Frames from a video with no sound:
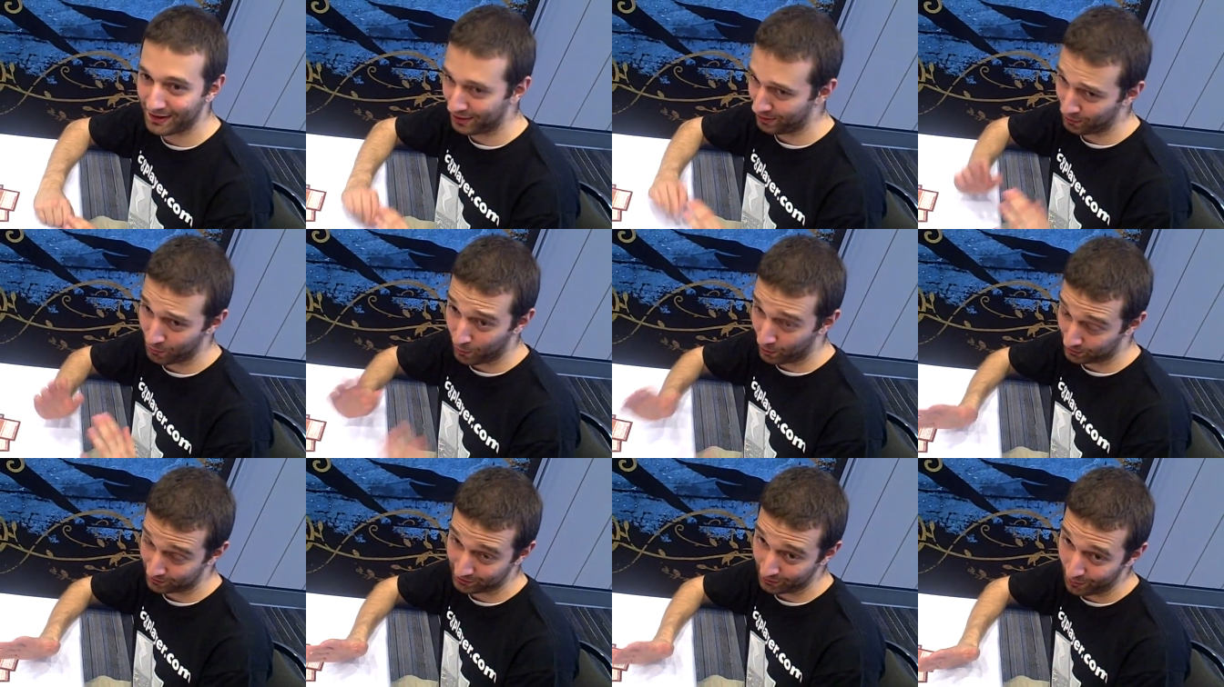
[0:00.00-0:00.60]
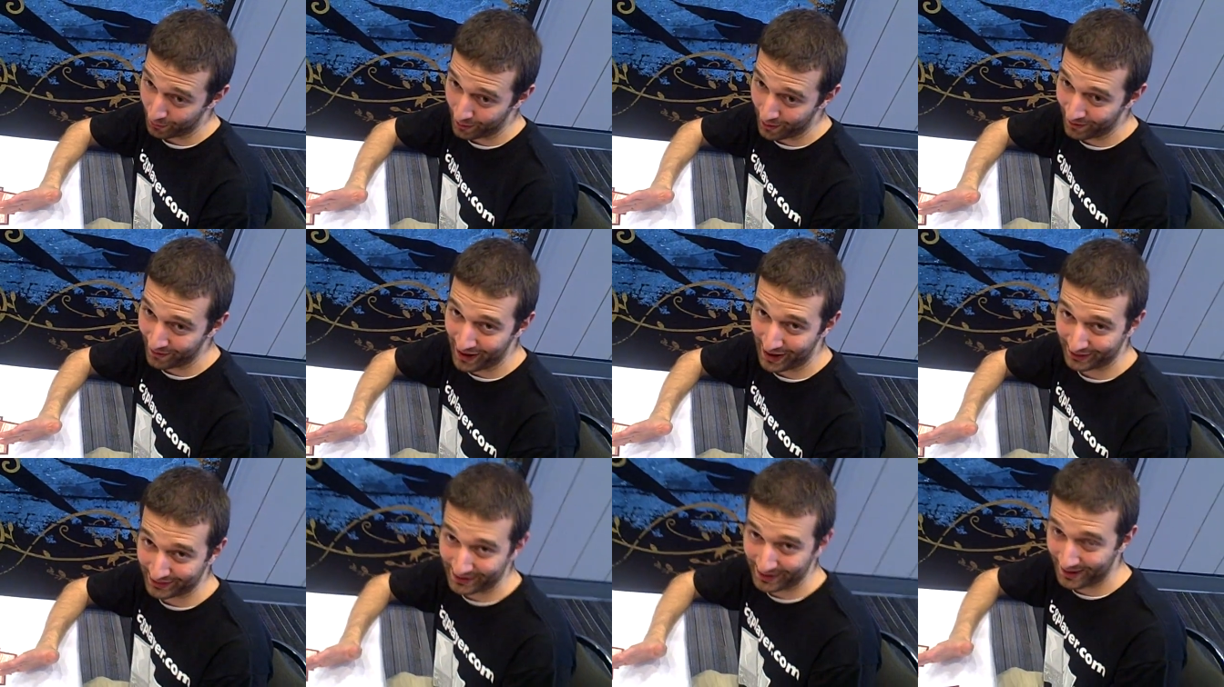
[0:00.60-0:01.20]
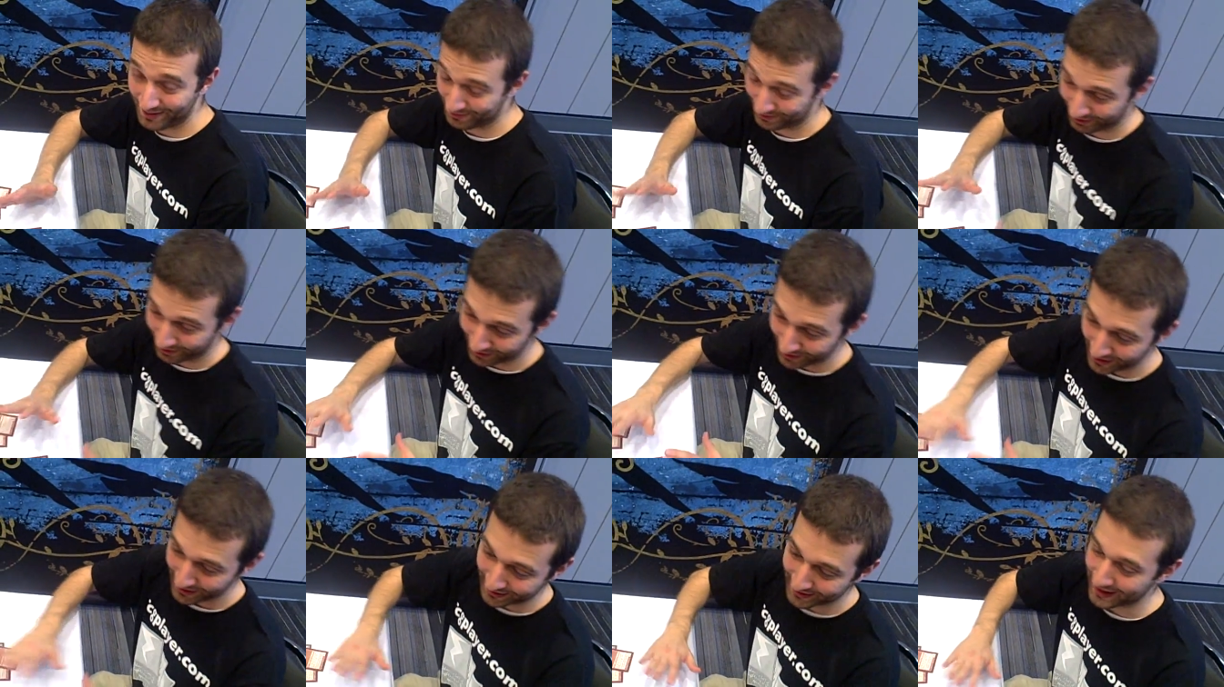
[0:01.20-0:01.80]
It worked so well last
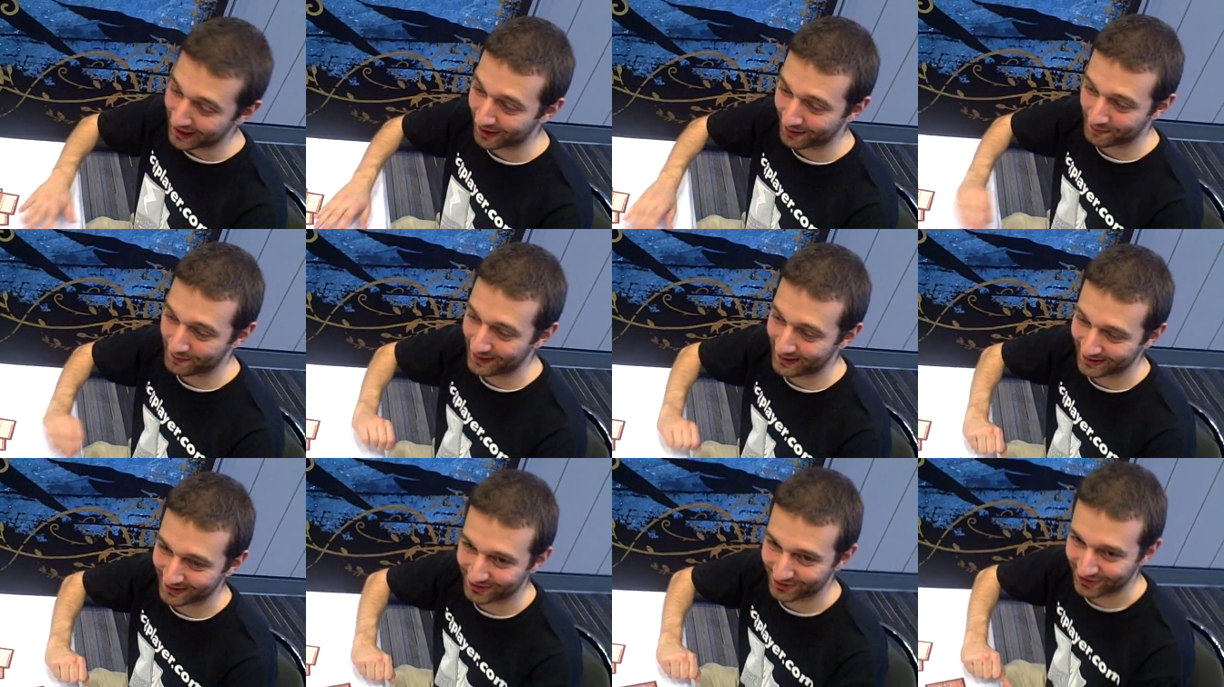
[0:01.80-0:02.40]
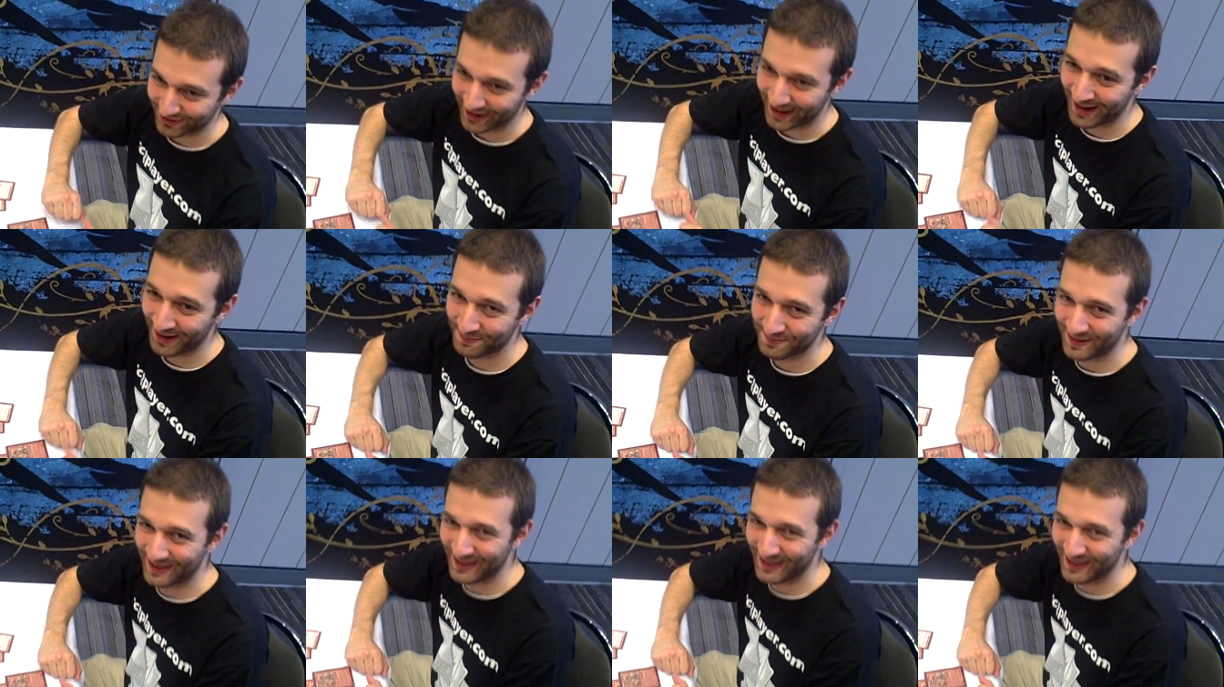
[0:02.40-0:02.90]
time, kicked me into shape.